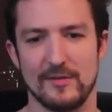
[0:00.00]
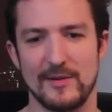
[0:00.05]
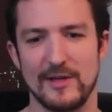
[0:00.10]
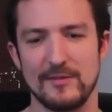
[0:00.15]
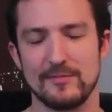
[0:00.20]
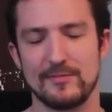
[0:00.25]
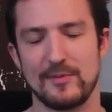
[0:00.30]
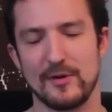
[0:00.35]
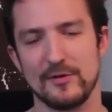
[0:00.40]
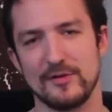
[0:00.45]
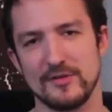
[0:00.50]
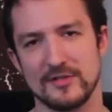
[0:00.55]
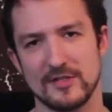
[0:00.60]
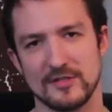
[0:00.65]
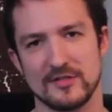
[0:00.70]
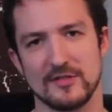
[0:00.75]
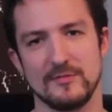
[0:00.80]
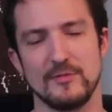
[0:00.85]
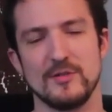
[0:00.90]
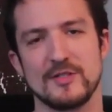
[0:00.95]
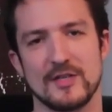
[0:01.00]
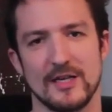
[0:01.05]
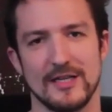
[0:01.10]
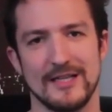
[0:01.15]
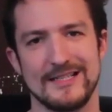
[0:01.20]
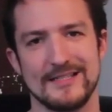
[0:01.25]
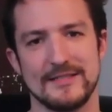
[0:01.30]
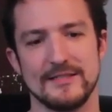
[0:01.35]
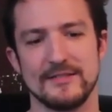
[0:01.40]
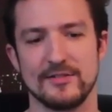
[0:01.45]
I mean, both in terms of the music I
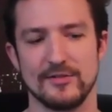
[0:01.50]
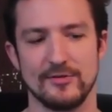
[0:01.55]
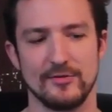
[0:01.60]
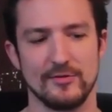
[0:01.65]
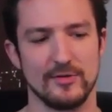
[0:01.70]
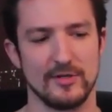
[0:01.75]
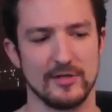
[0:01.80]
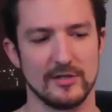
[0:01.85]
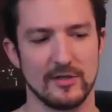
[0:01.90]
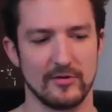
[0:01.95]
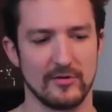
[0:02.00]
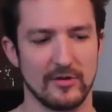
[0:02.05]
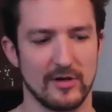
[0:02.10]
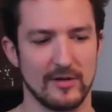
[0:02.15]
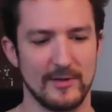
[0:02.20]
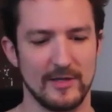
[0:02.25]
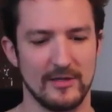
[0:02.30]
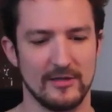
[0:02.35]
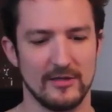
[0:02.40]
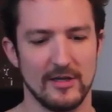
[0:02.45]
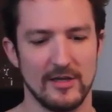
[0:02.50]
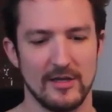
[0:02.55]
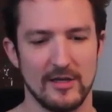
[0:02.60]
listen to, you know, I mean,